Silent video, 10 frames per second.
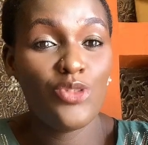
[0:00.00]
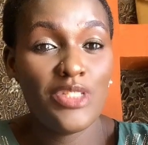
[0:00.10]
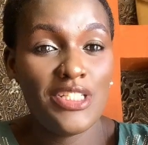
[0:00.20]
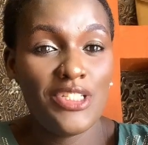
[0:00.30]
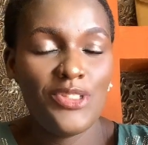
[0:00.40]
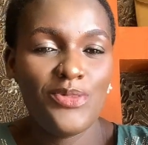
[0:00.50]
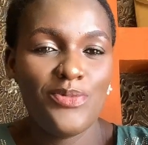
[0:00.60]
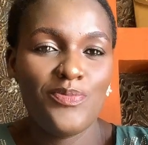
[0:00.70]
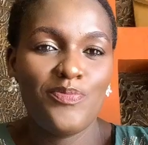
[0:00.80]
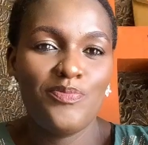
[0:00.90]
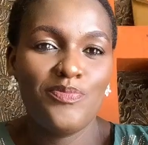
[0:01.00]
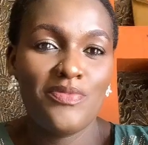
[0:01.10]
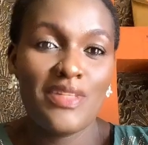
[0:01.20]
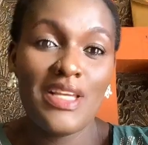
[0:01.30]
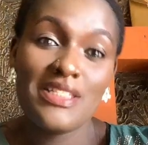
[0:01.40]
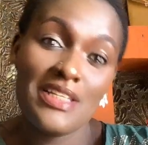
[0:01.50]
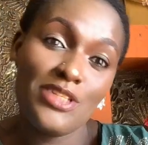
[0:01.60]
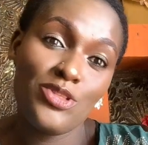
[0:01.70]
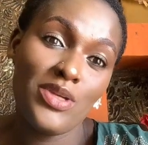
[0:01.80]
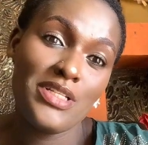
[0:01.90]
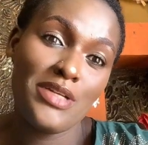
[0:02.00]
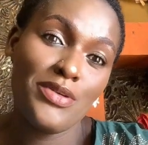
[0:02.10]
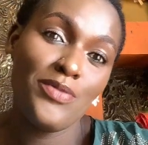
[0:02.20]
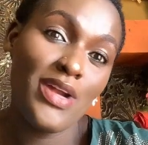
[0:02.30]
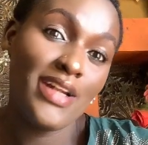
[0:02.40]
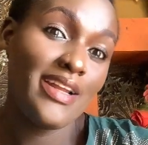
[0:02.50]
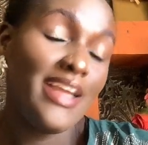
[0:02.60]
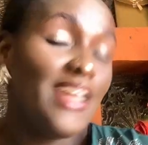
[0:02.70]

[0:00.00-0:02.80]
teach you, just in case you're entering one.